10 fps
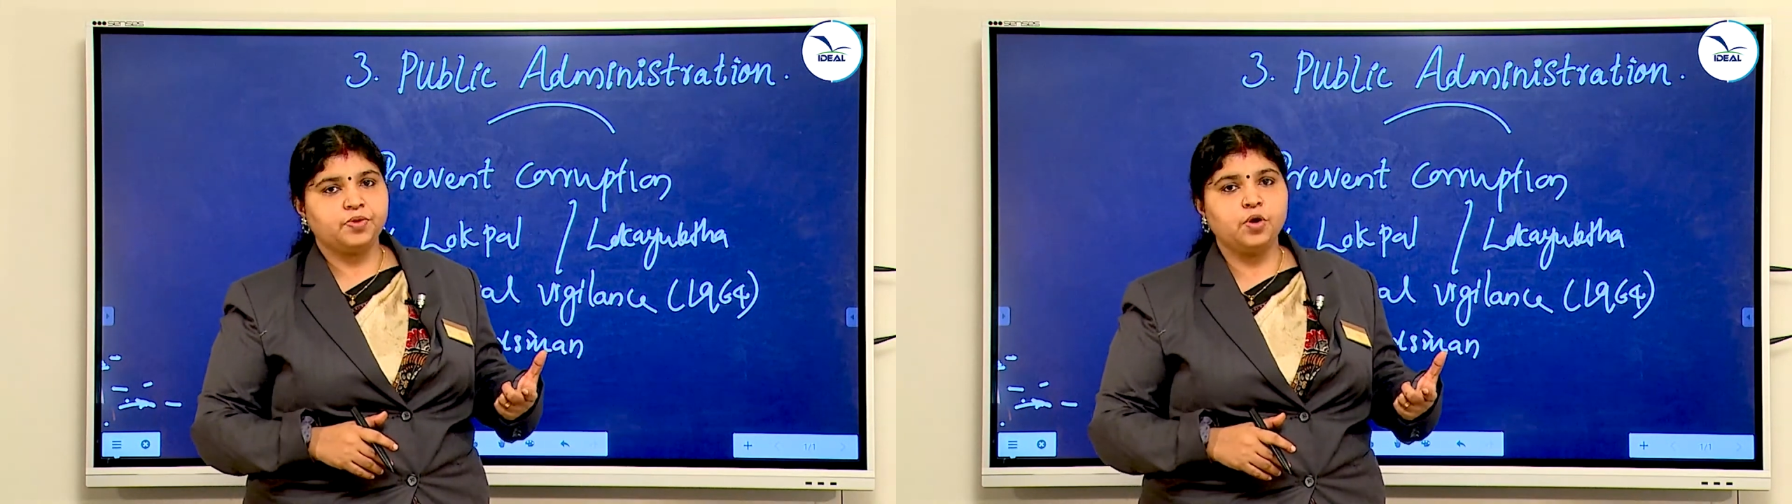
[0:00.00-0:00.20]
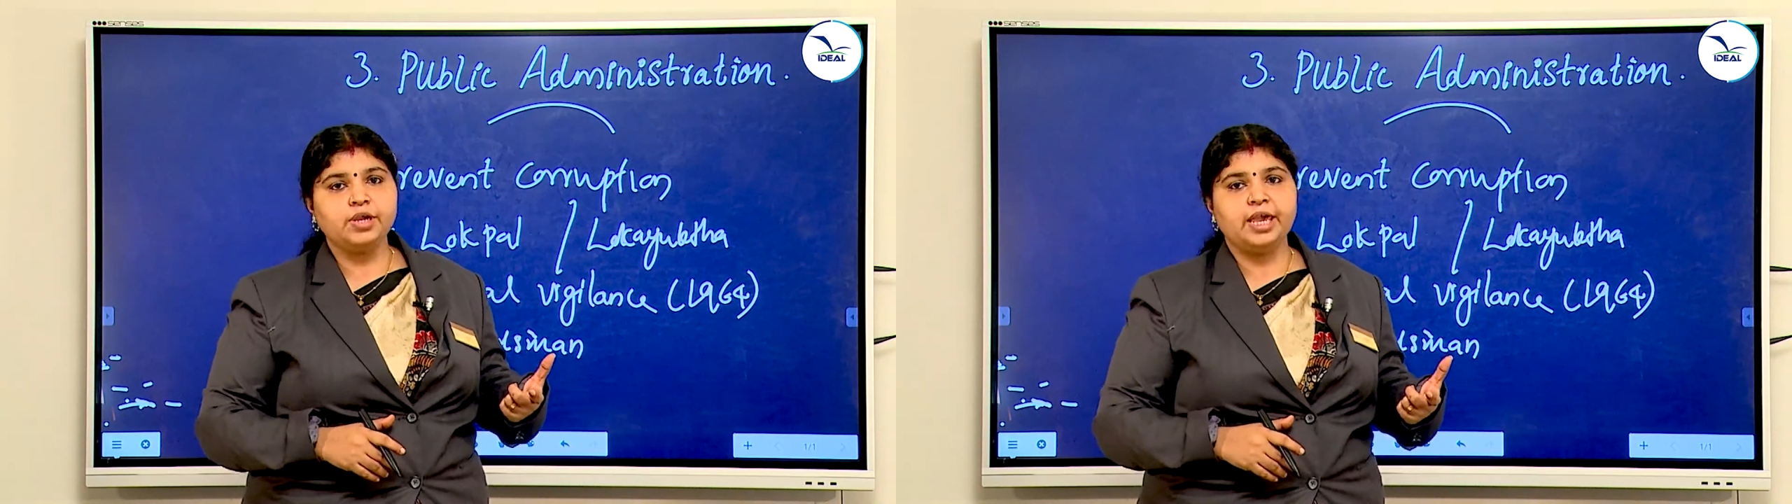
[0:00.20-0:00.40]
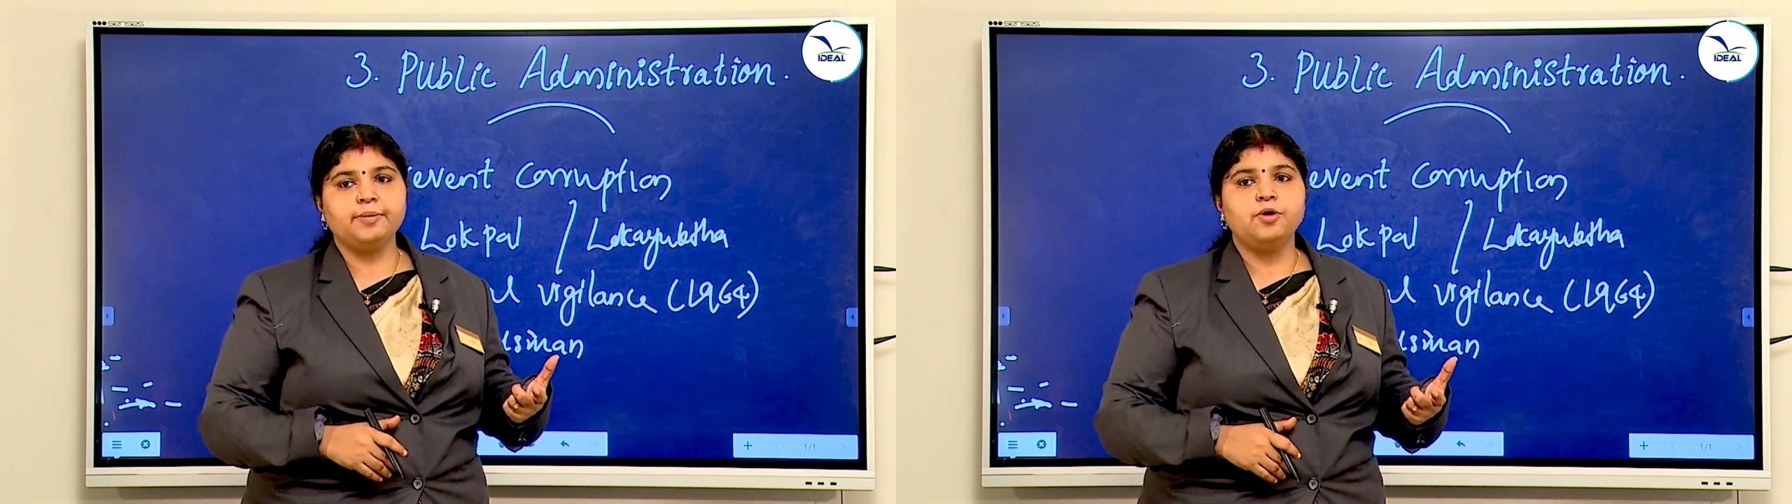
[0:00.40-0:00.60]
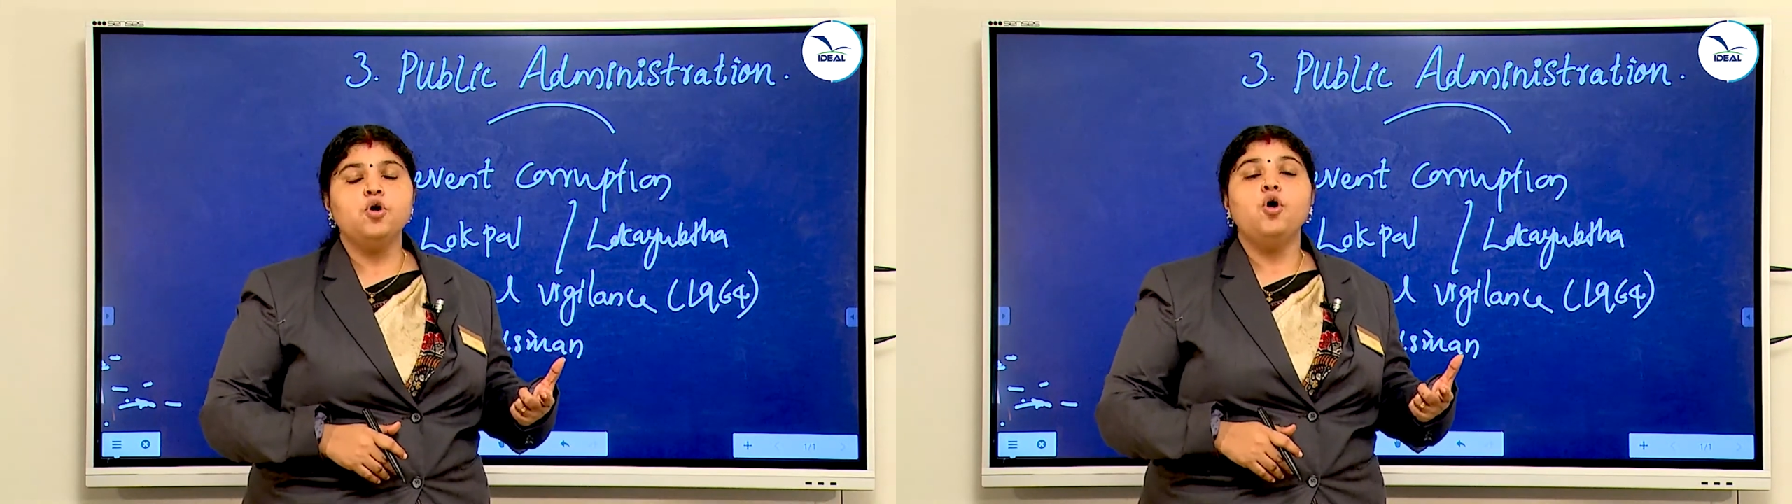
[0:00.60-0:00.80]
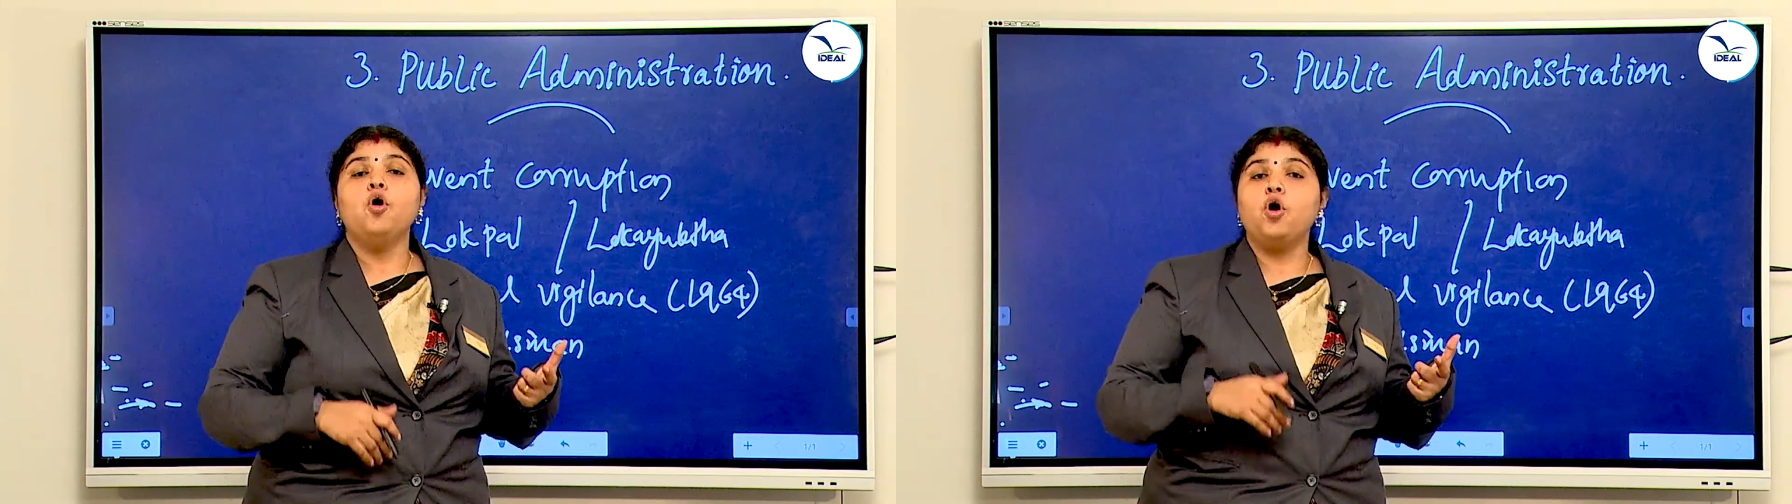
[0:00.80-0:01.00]
Okay,
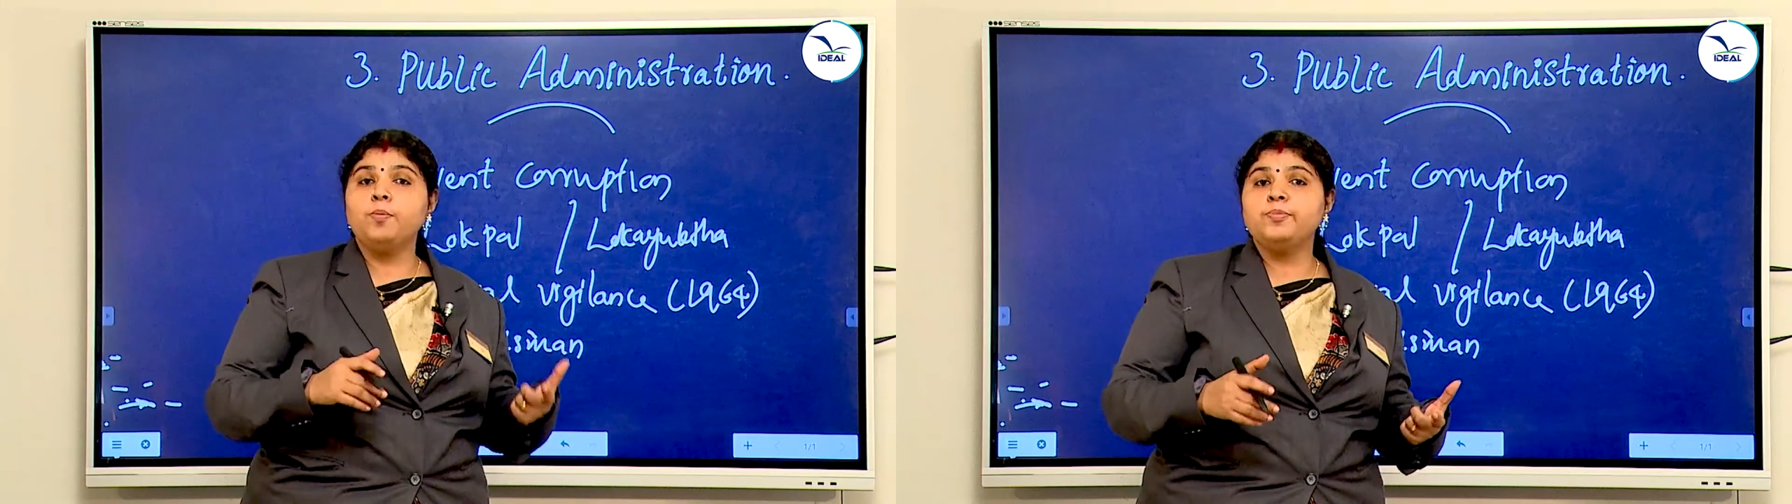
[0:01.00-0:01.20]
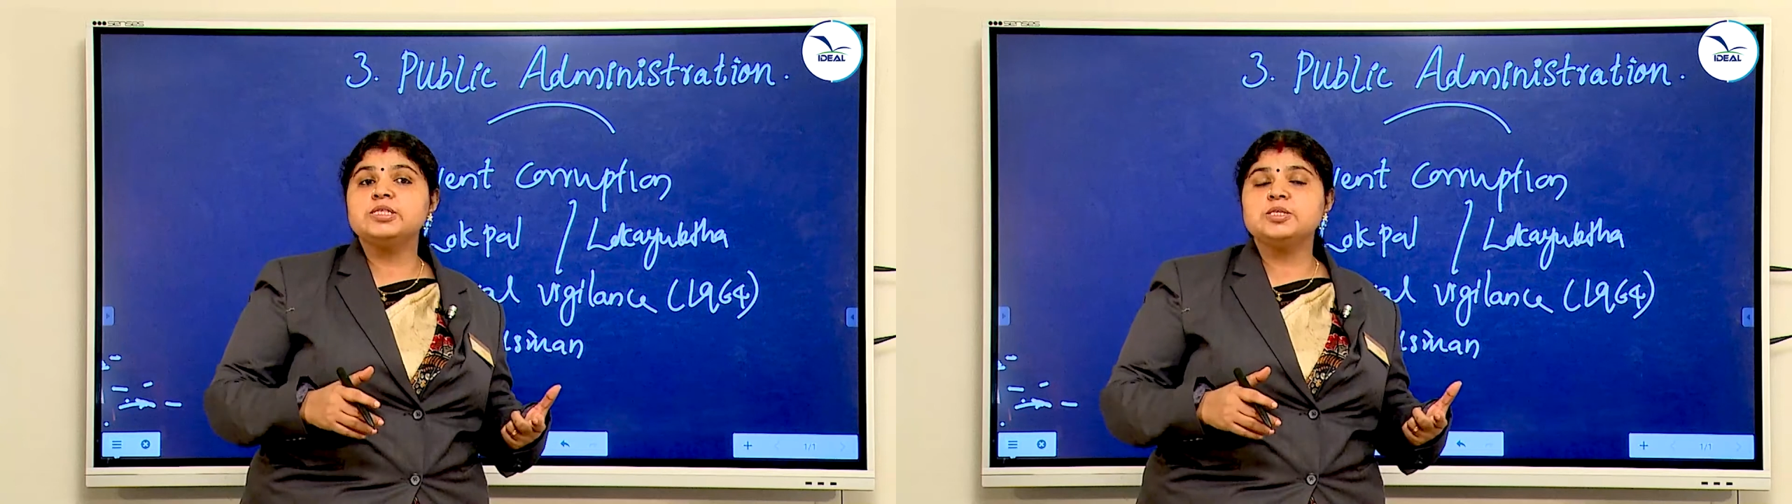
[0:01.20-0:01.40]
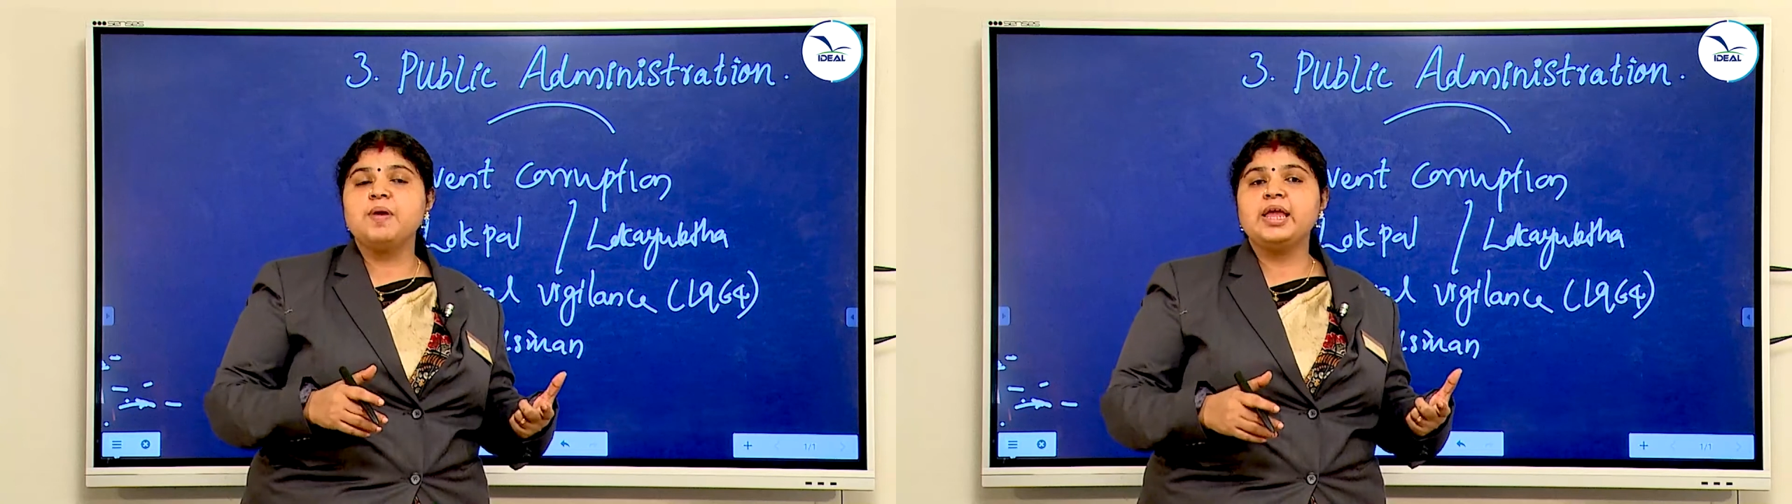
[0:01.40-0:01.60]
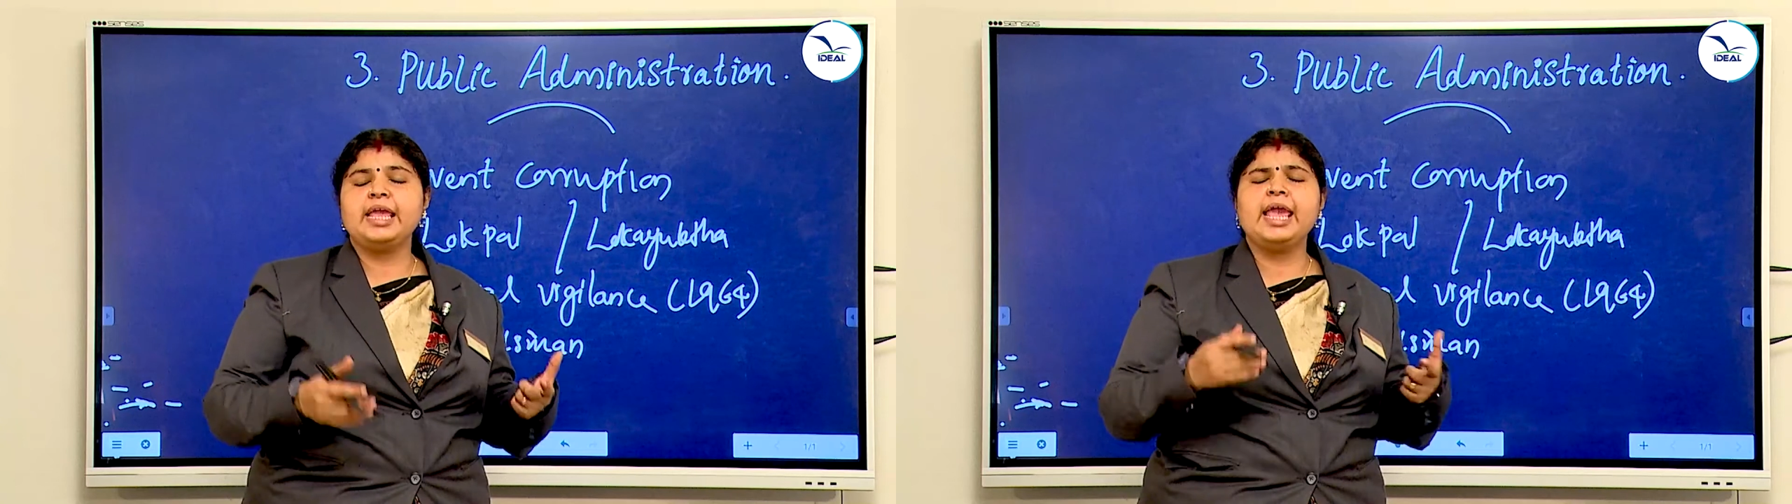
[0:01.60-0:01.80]
Ombudsman,